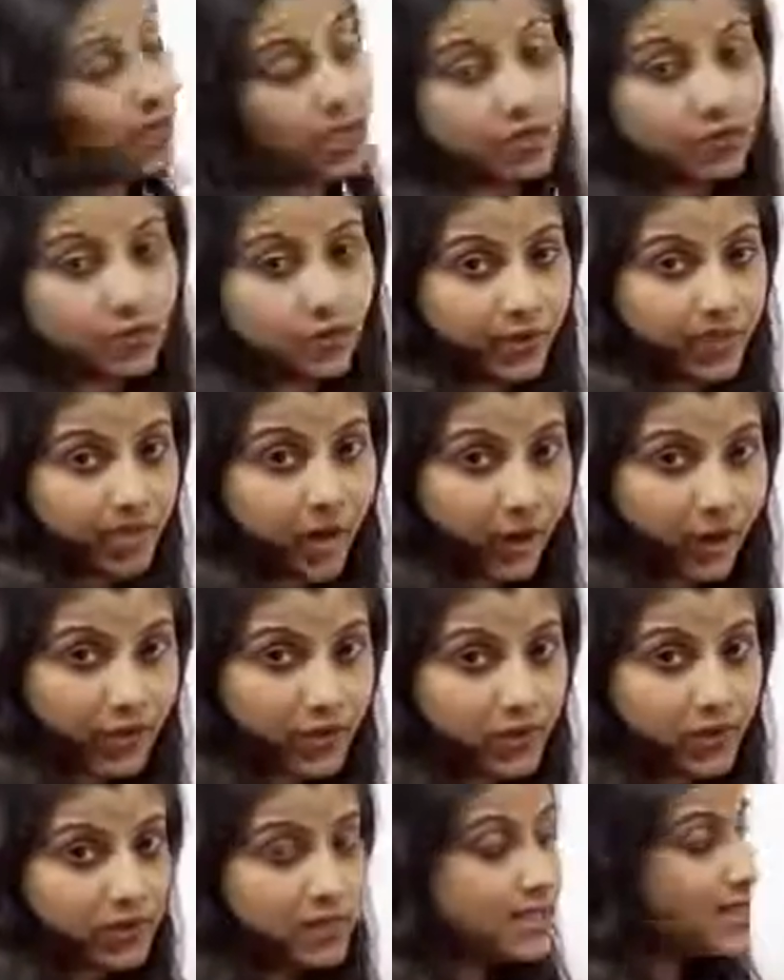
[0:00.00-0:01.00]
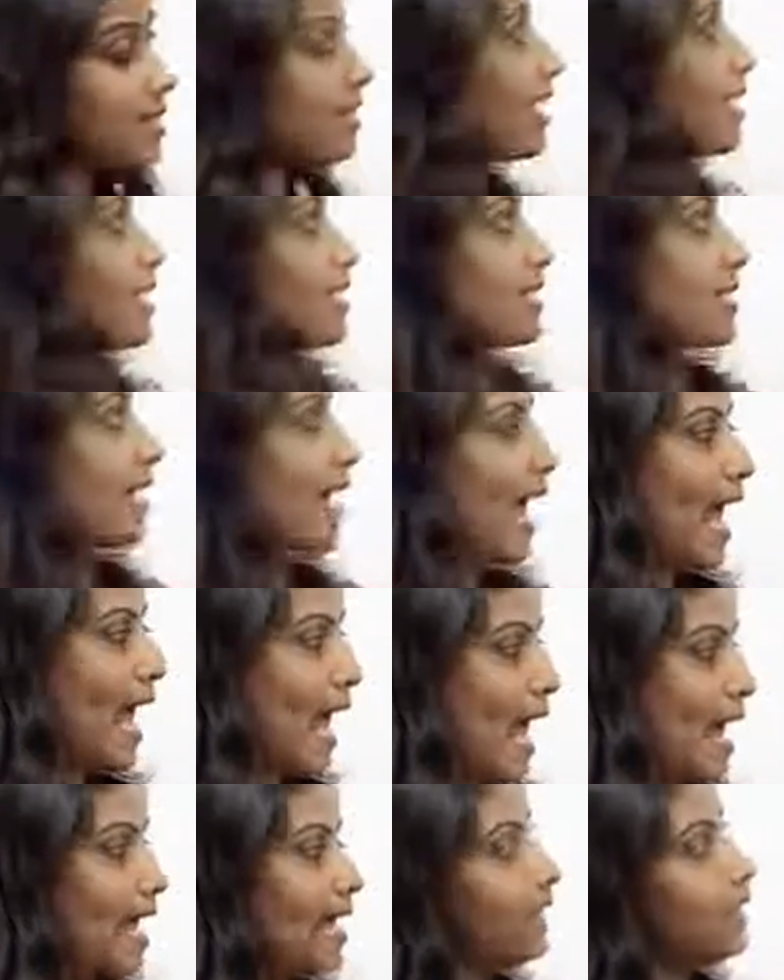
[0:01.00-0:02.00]
learned 3 articles, that is
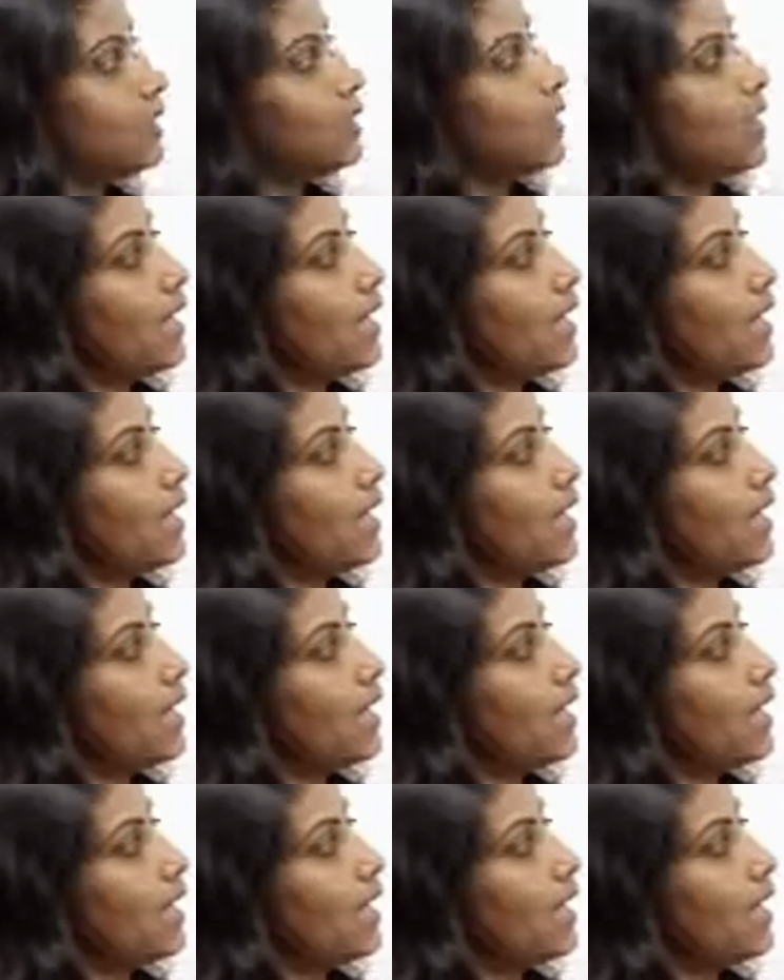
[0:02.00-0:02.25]
an,